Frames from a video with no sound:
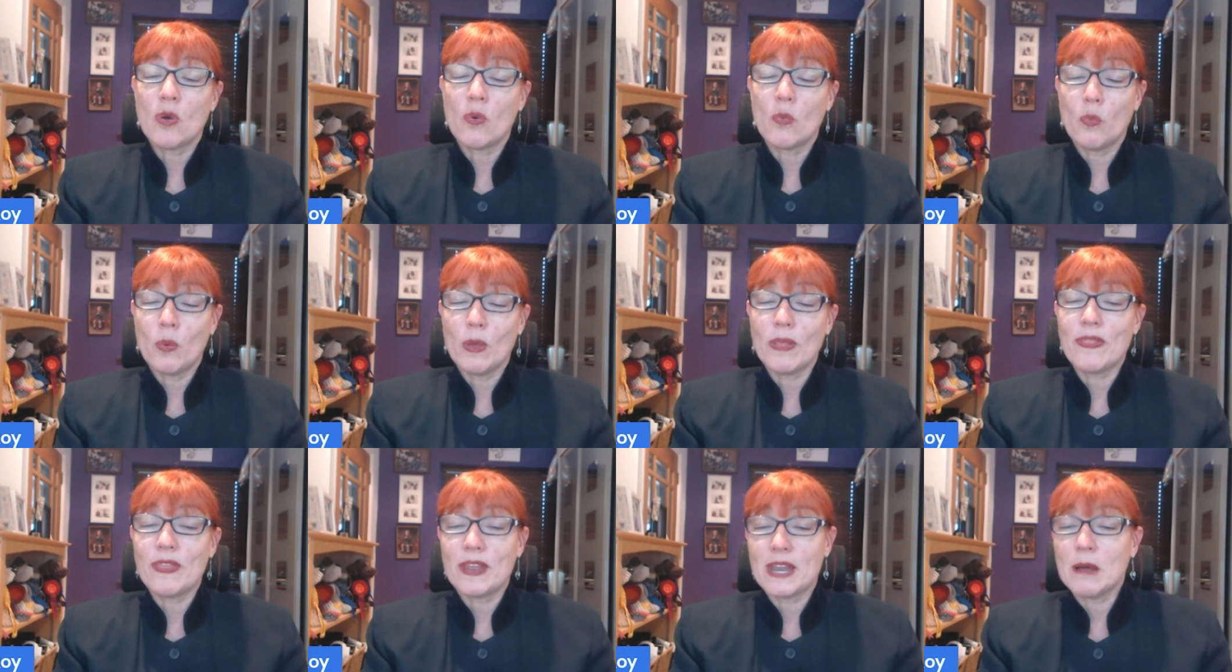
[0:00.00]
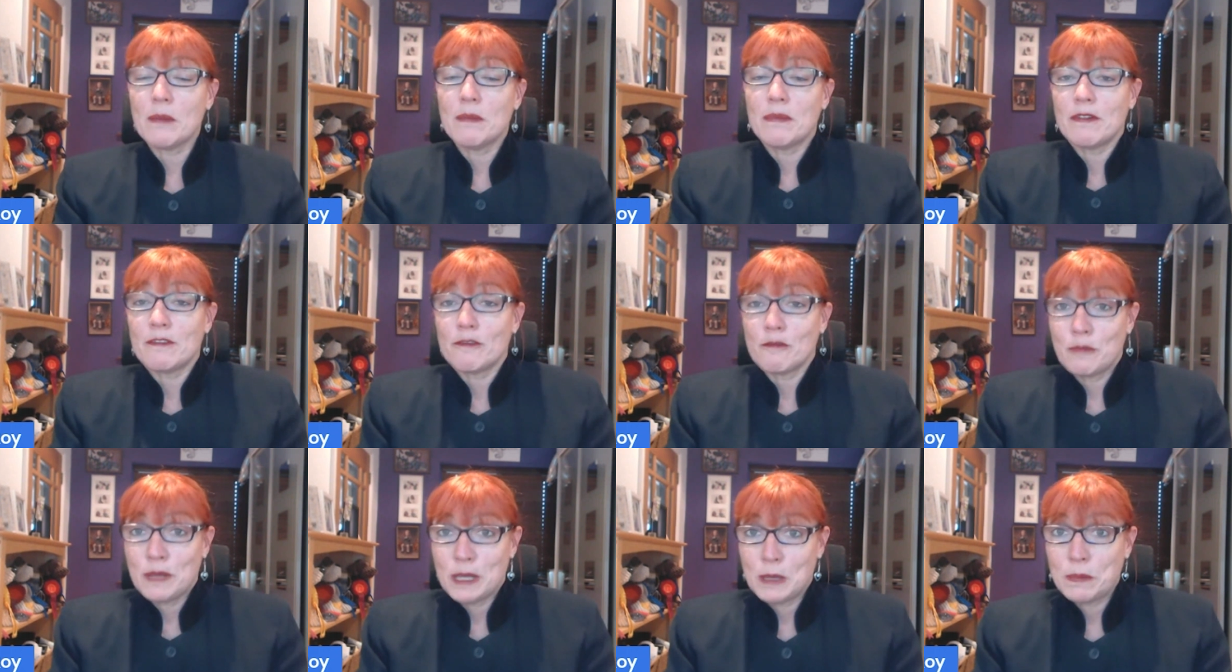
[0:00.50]
with the number
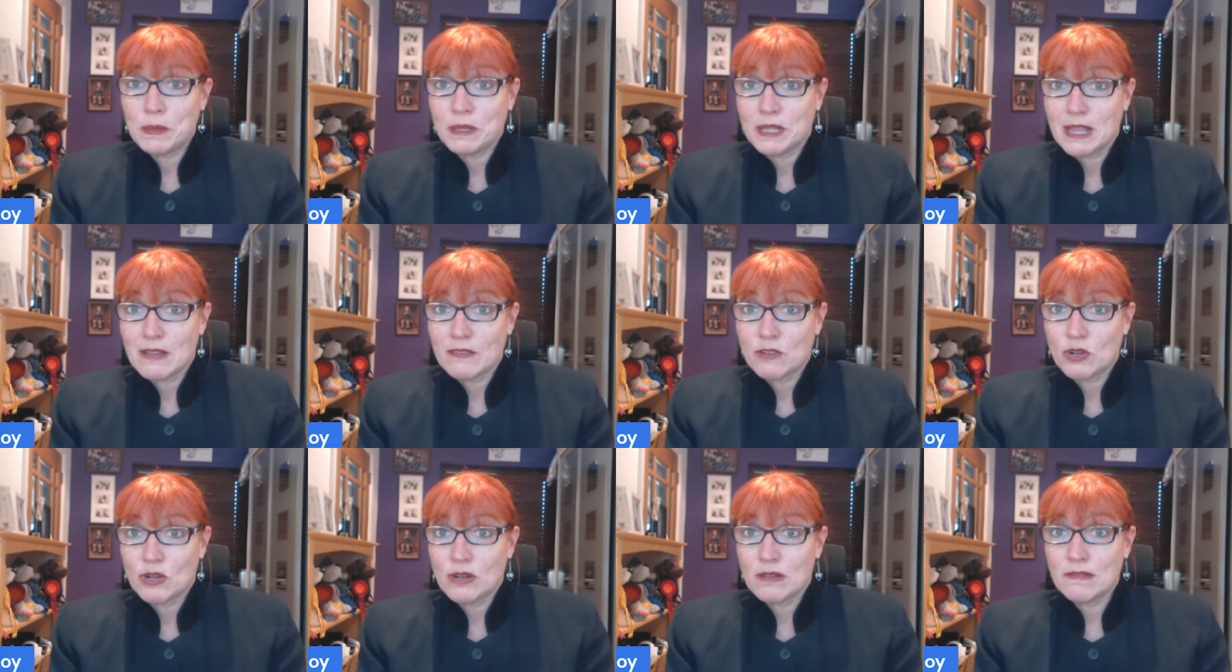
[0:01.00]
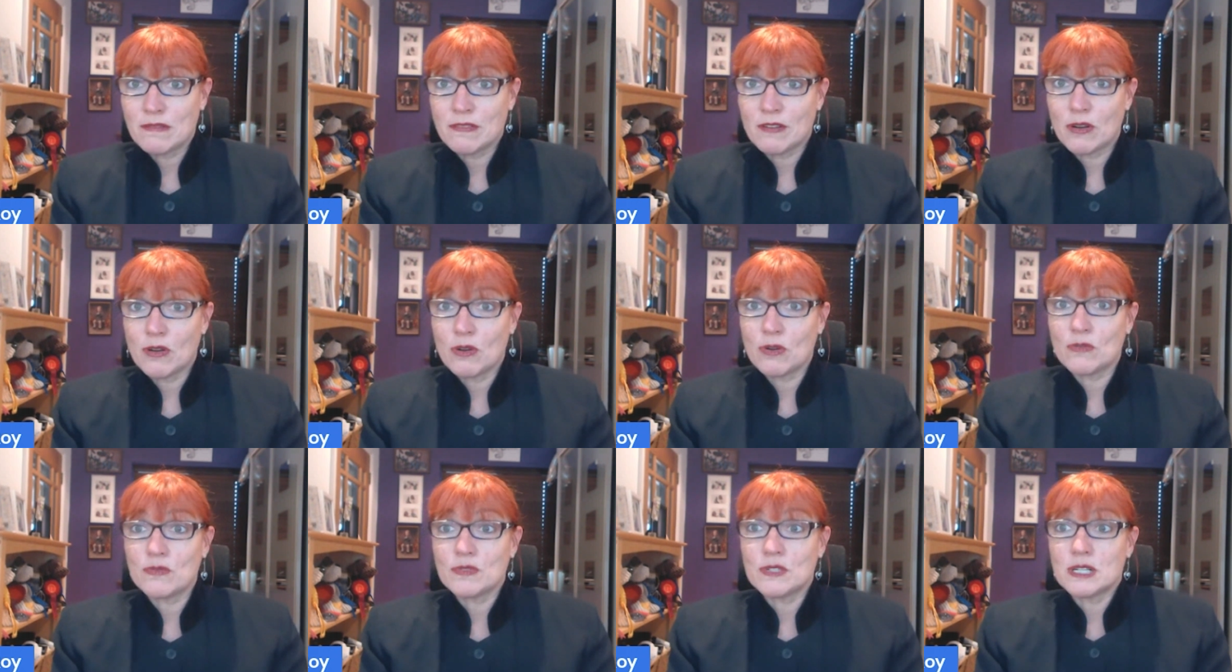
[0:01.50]
of people they've got
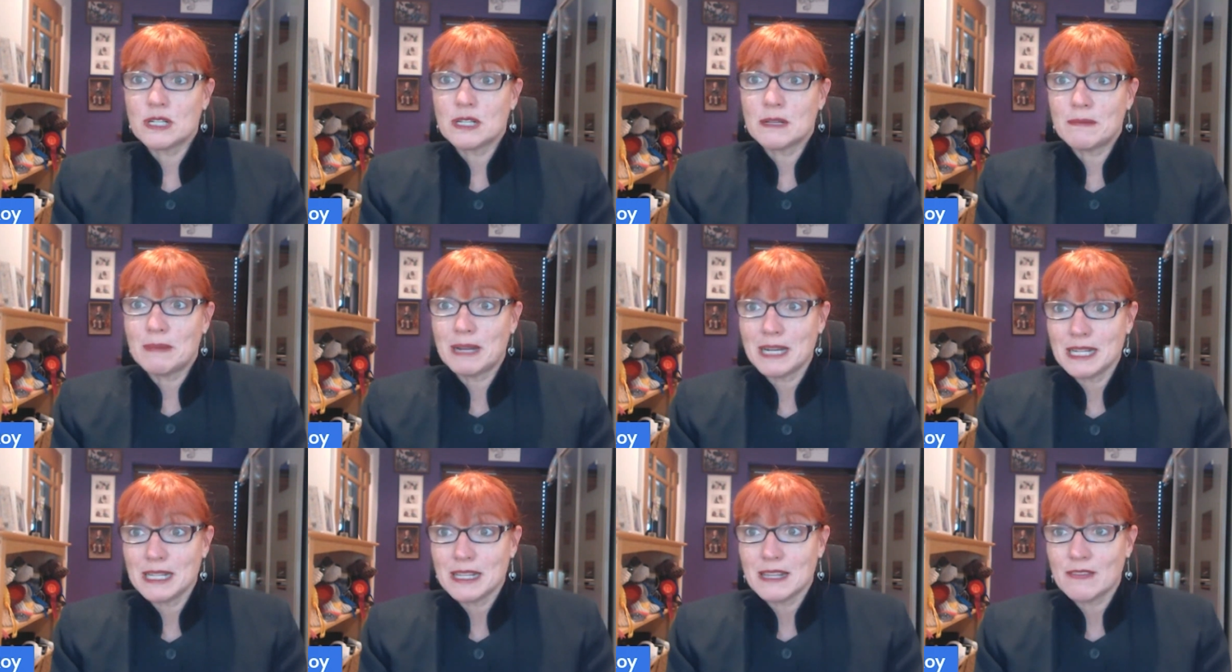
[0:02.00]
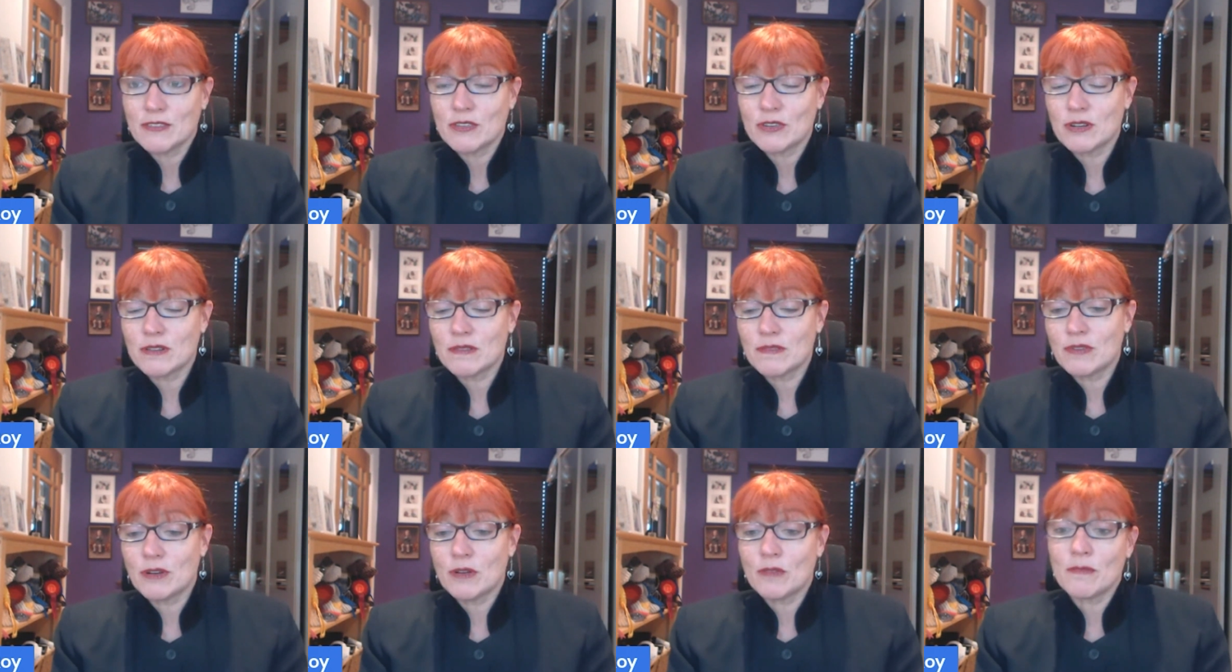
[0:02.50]
involved and the money they've got
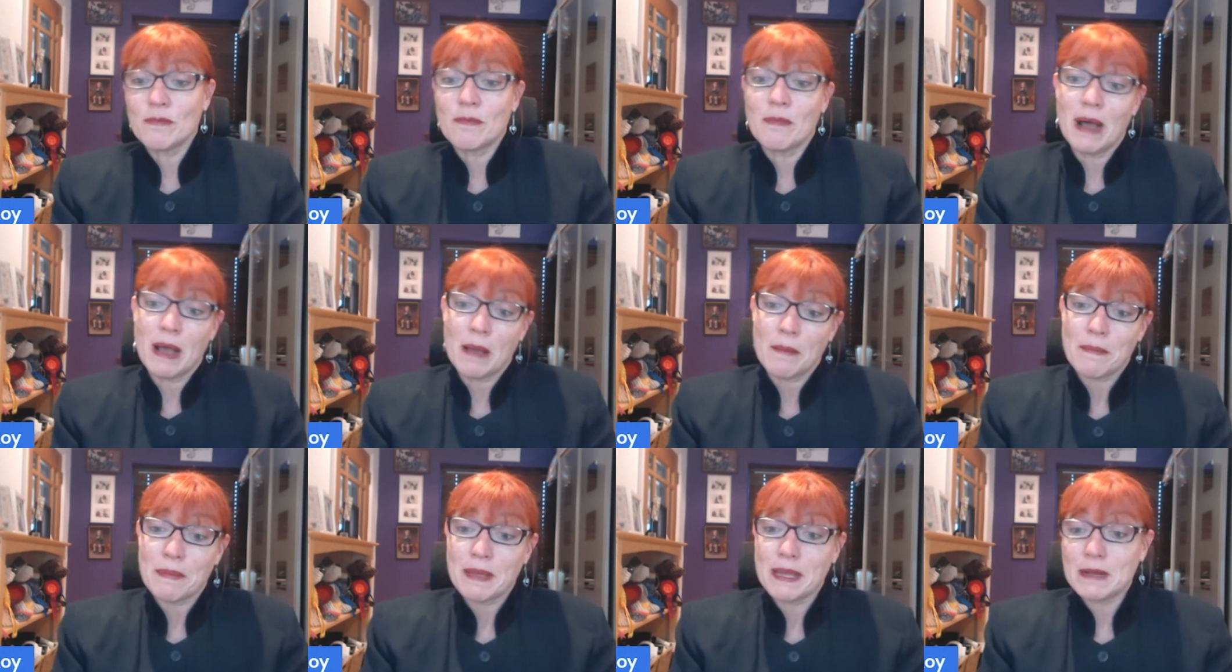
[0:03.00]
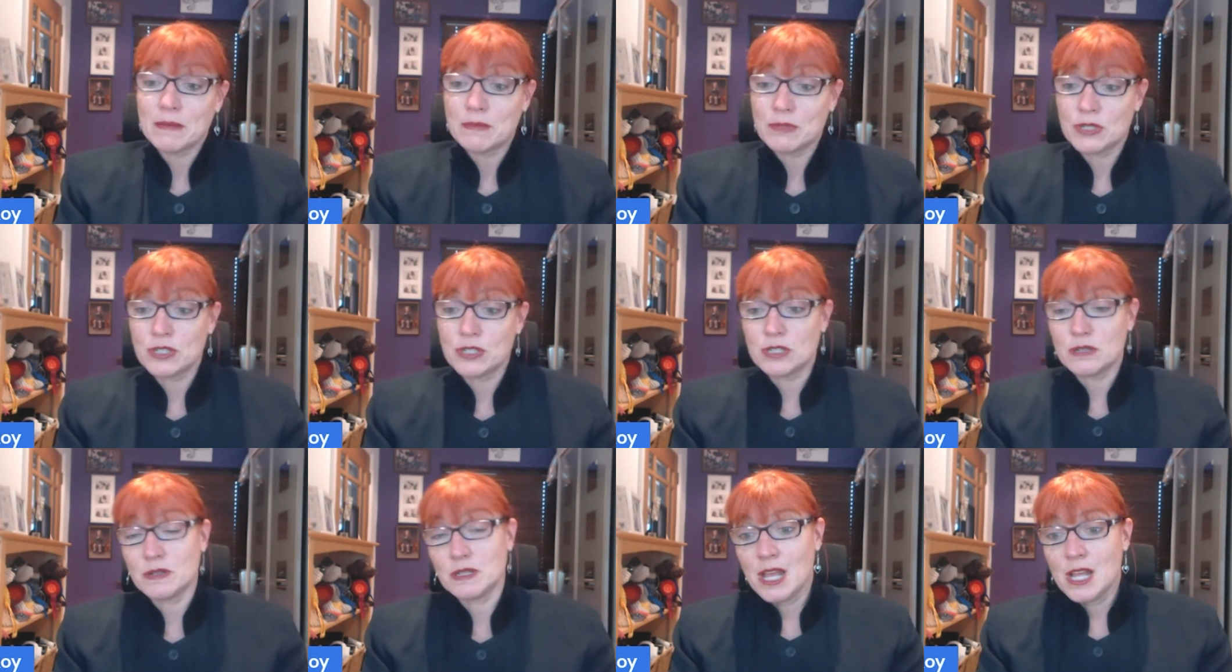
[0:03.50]
involved, might be able to
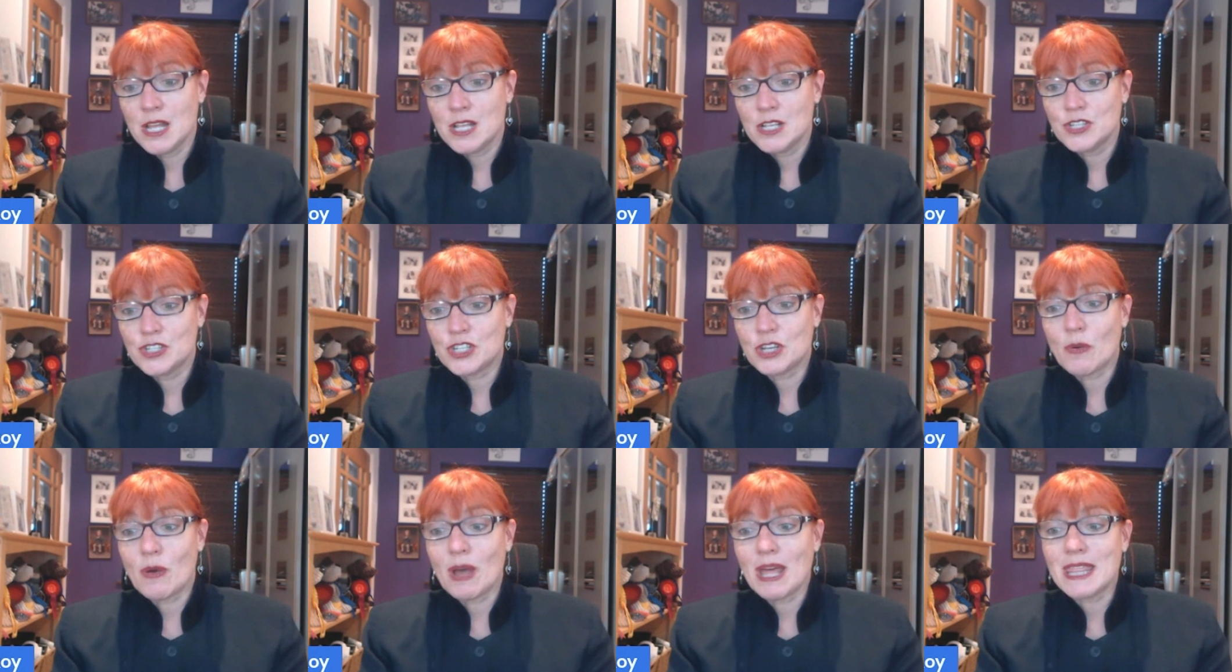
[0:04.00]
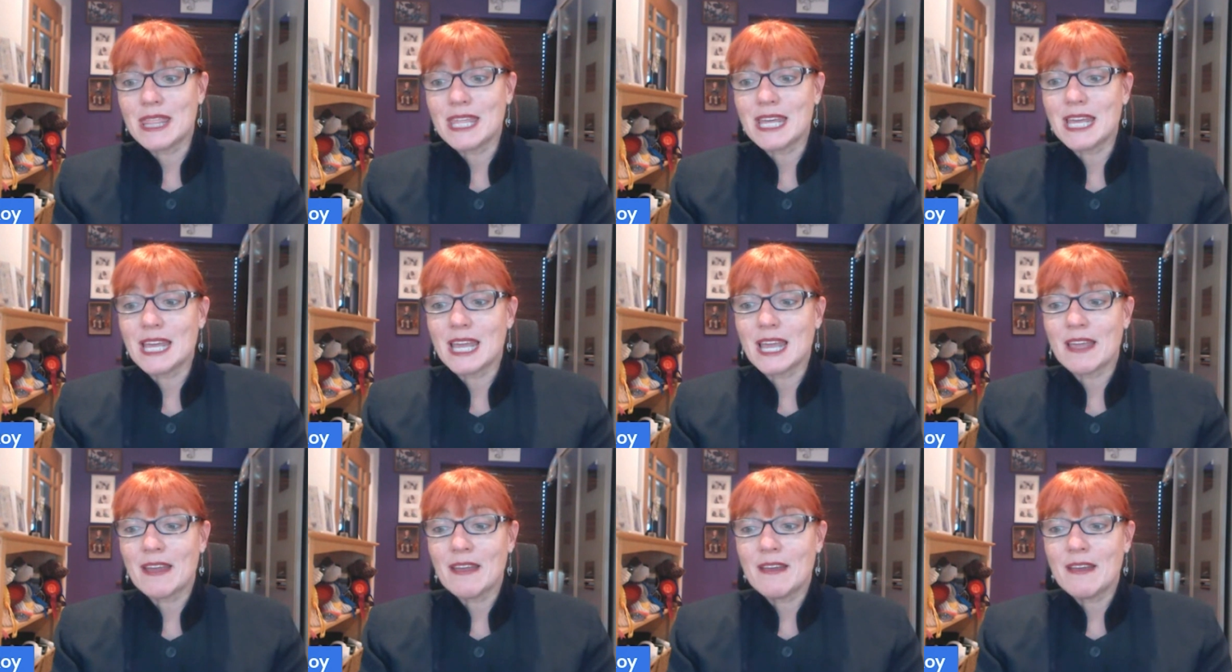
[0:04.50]
do it. So I think